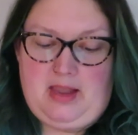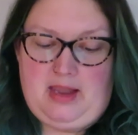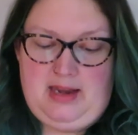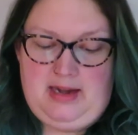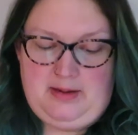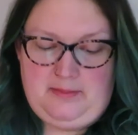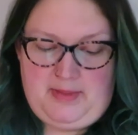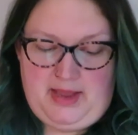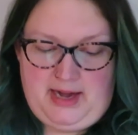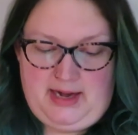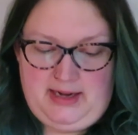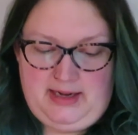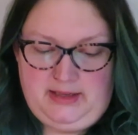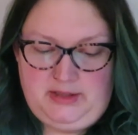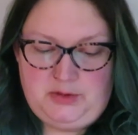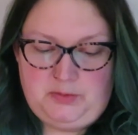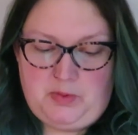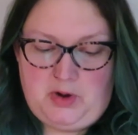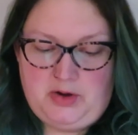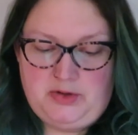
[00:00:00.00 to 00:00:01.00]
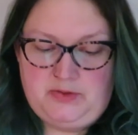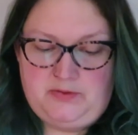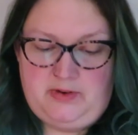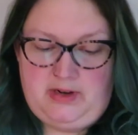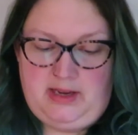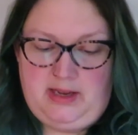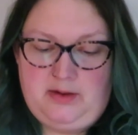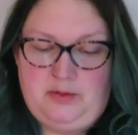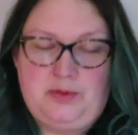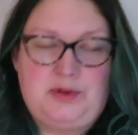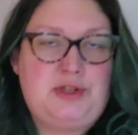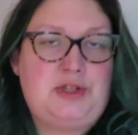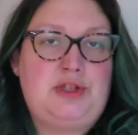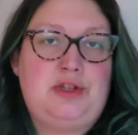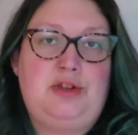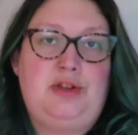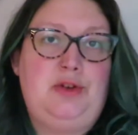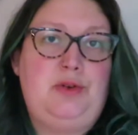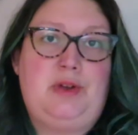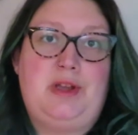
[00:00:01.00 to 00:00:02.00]
And I'm editing tomorrow's video,
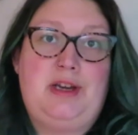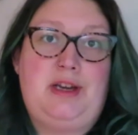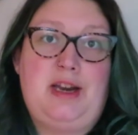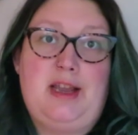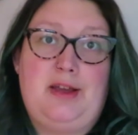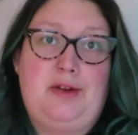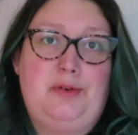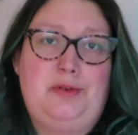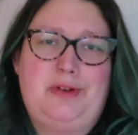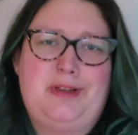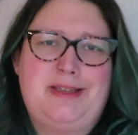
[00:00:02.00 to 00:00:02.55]
which you can know,